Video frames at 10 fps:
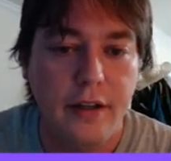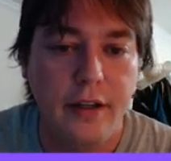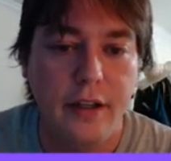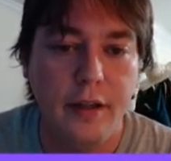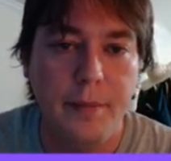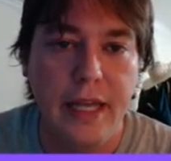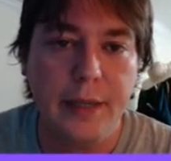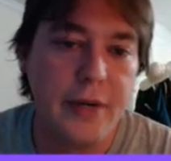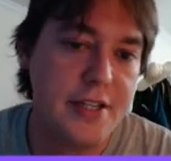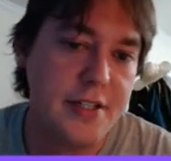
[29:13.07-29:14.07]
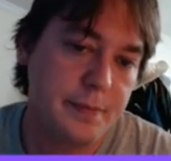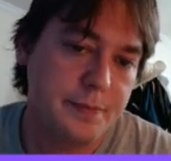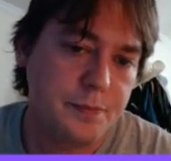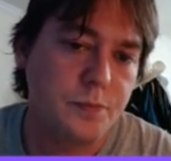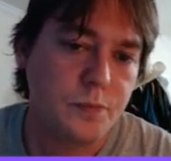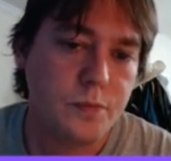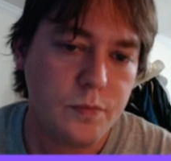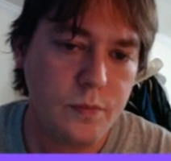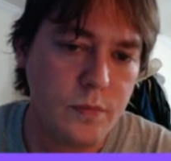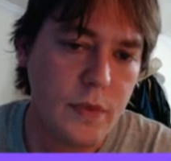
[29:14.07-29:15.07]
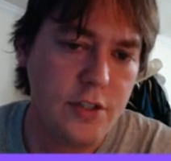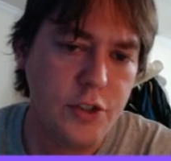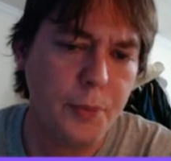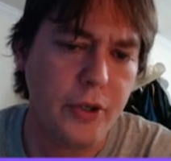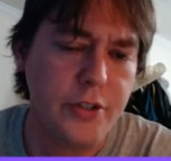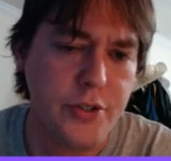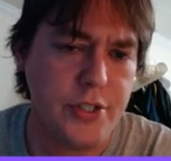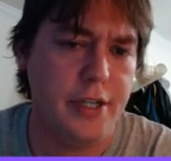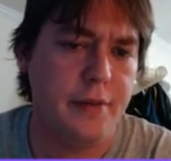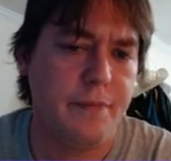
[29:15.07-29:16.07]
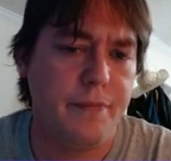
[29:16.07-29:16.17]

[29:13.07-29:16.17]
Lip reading: Anyways, super interesting.